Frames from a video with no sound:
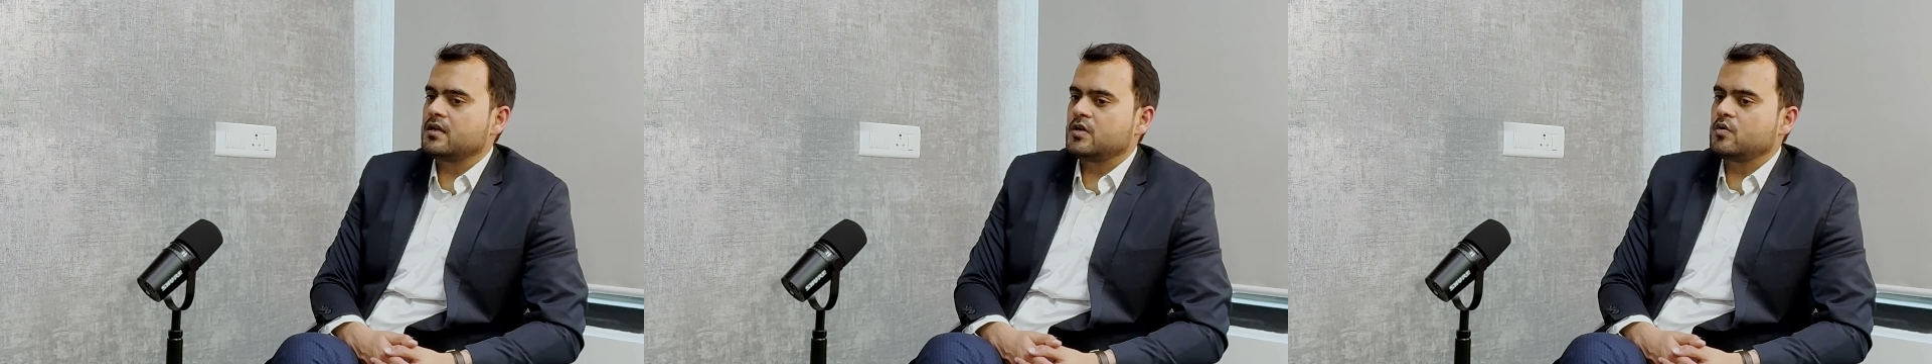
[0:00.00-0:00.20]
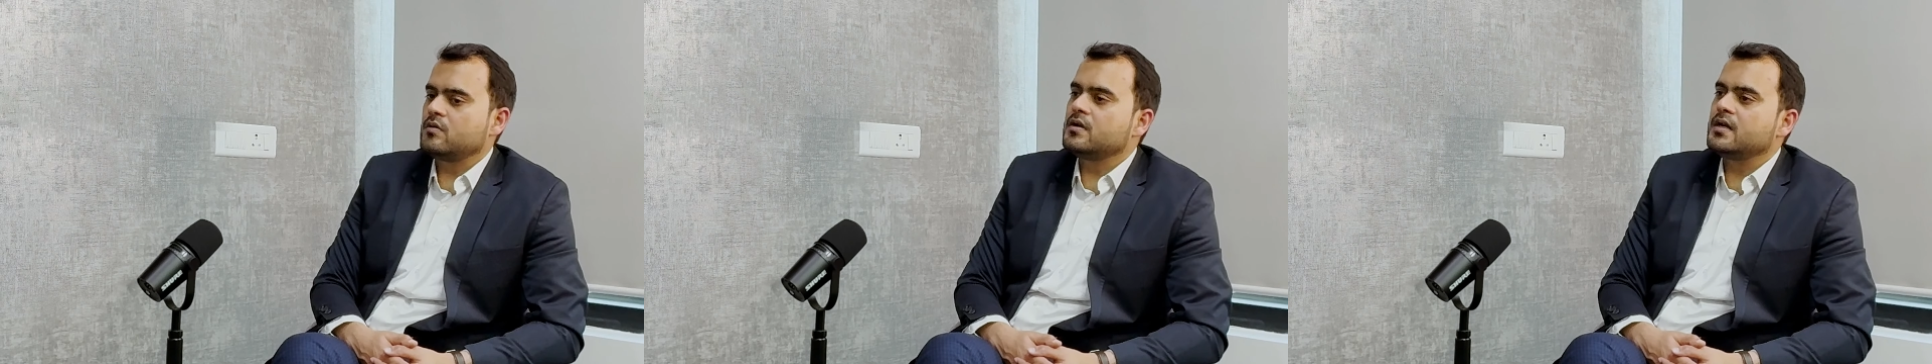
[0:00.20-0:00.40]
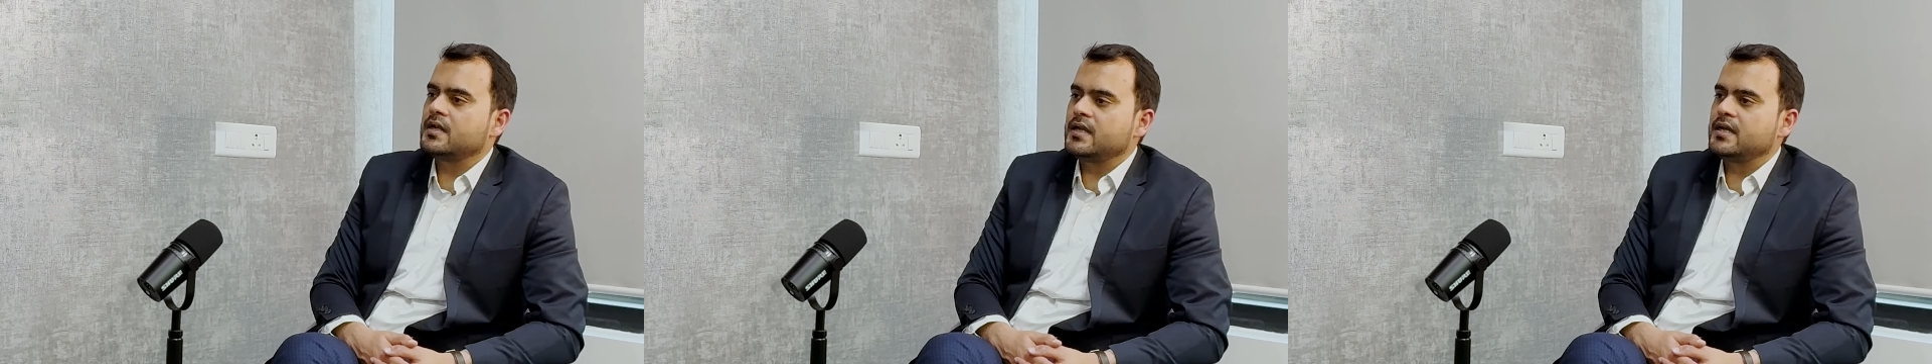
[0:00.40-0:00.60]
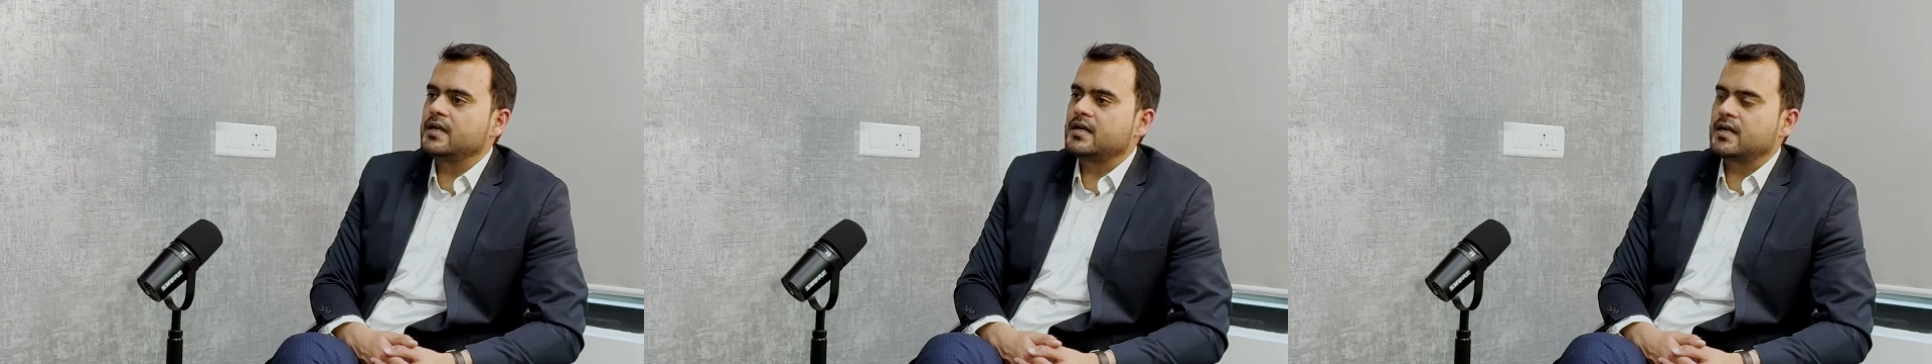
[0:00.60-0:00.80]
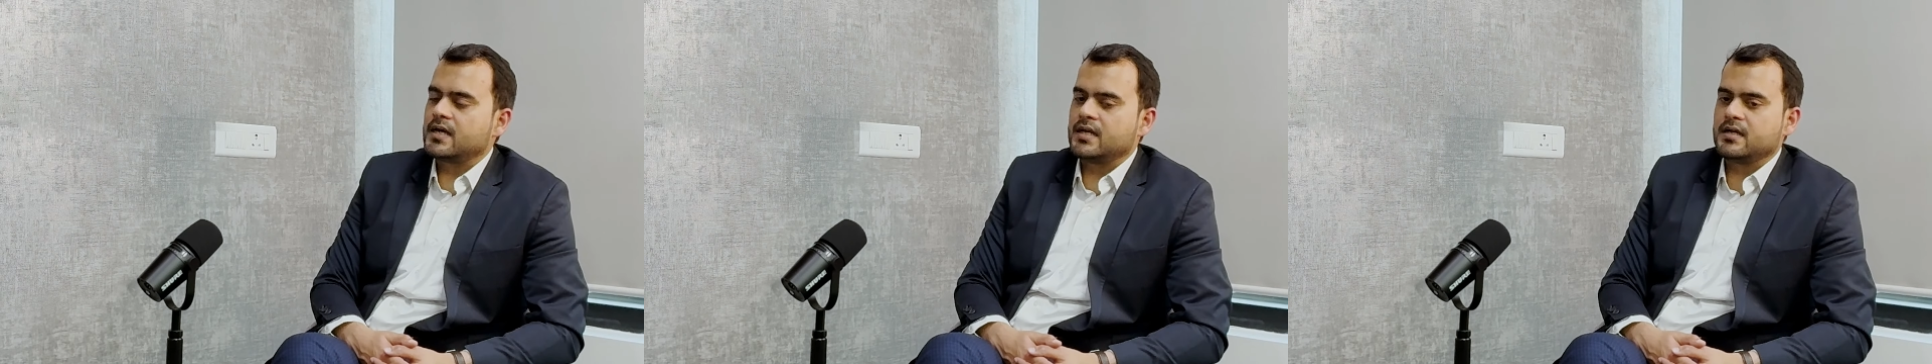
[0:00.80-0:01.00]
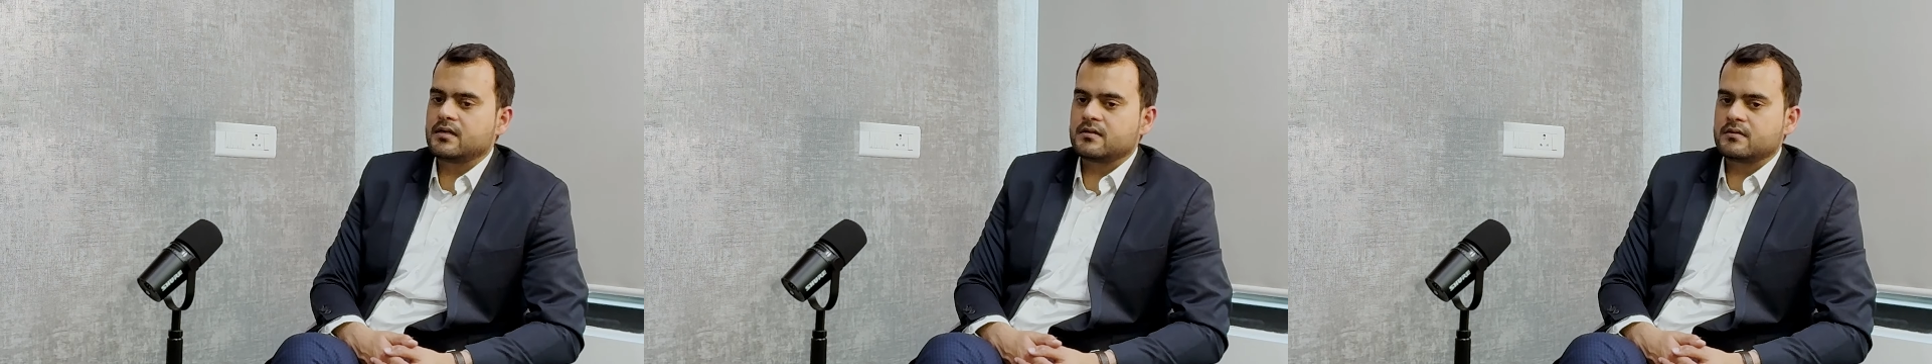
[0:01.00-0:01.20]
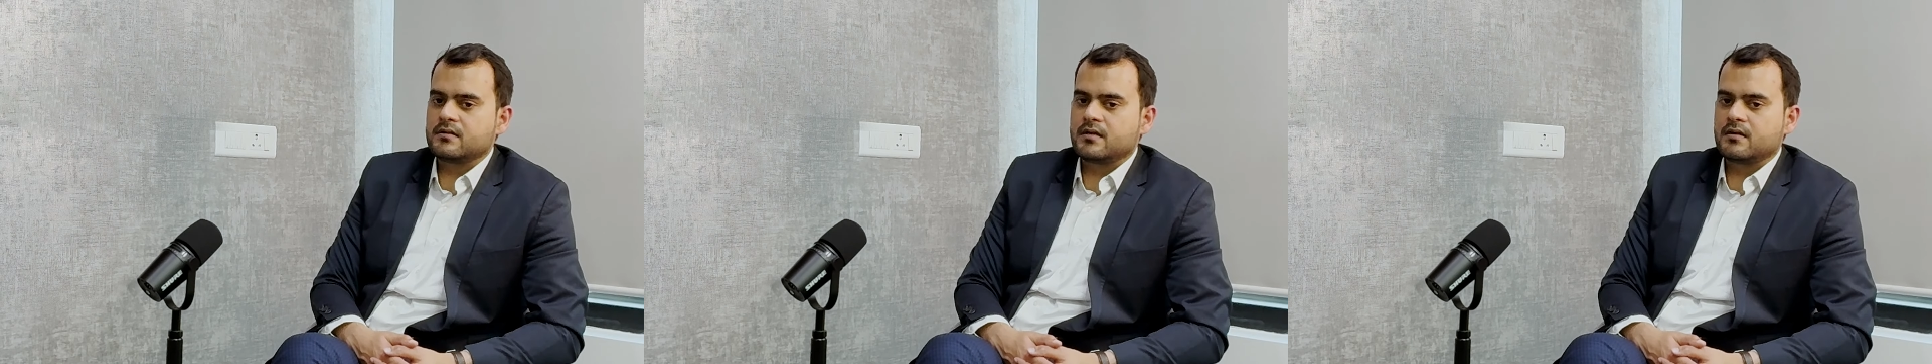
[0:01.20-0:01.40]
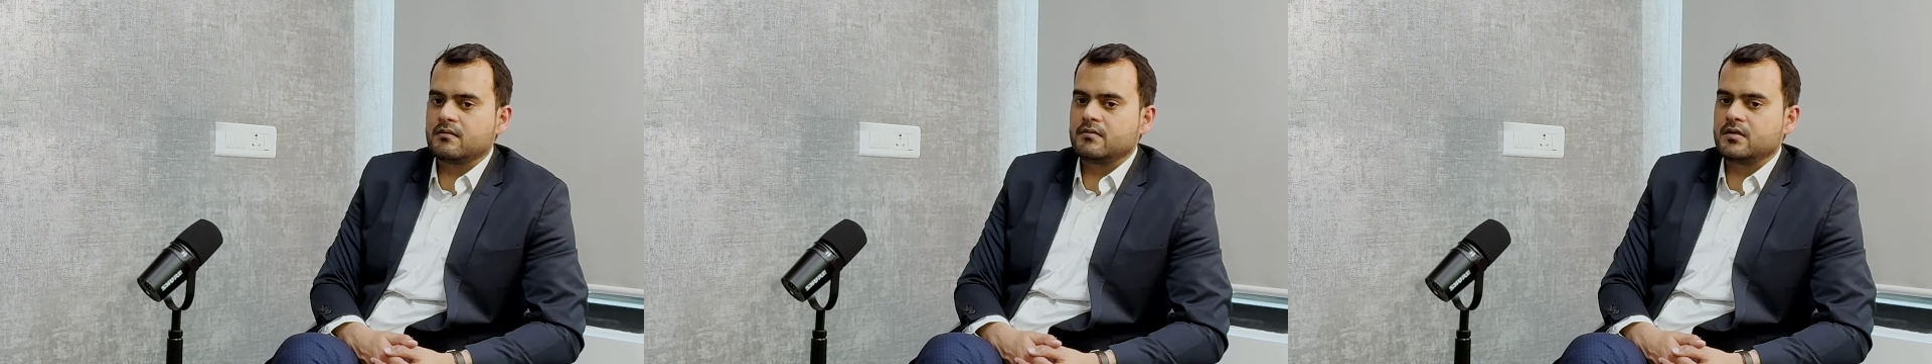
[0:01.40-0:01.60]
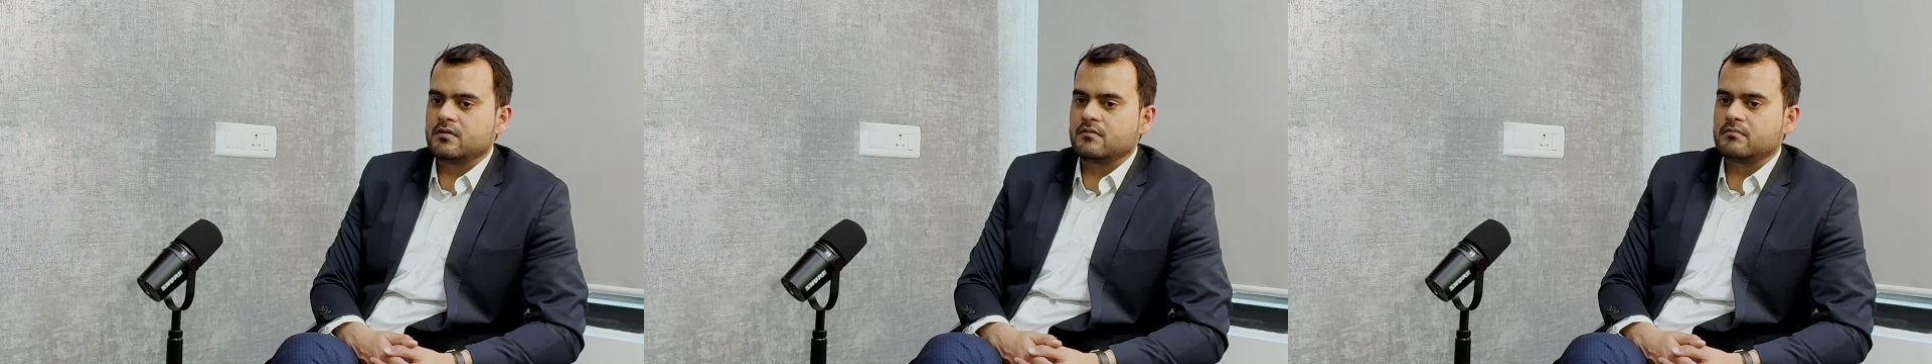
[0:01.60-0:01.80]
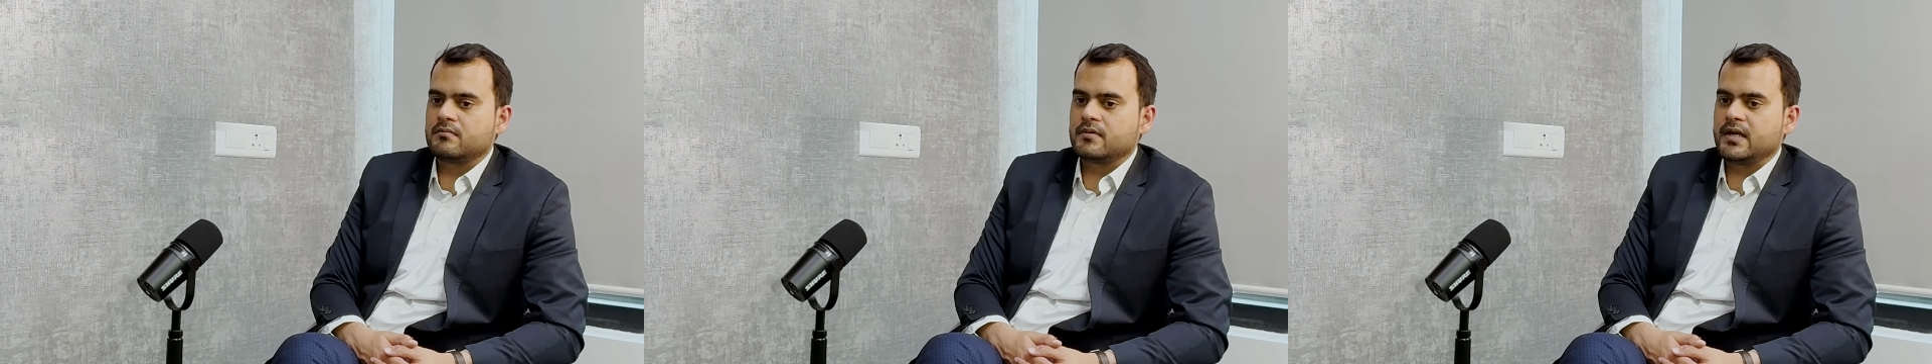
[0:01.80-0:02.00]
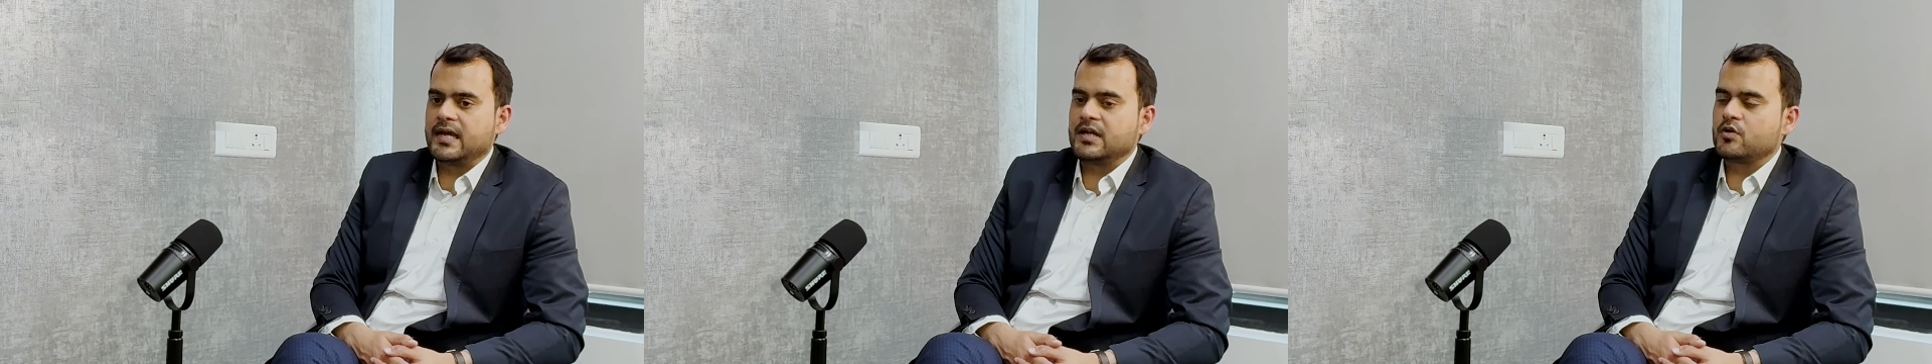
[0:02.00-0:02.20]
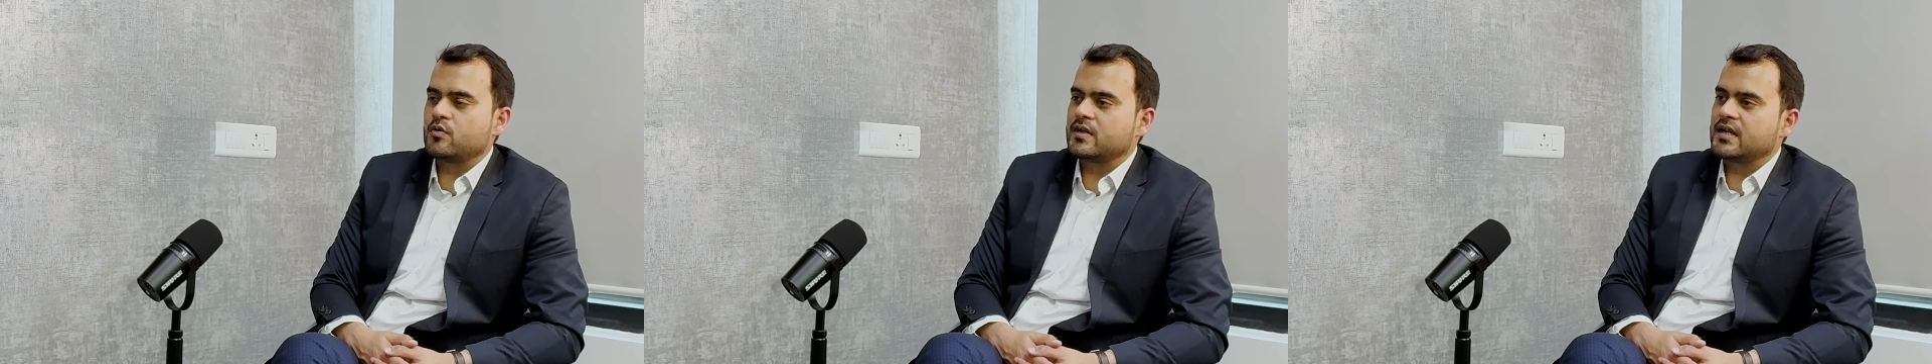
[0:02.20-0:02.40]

you don't need 8 to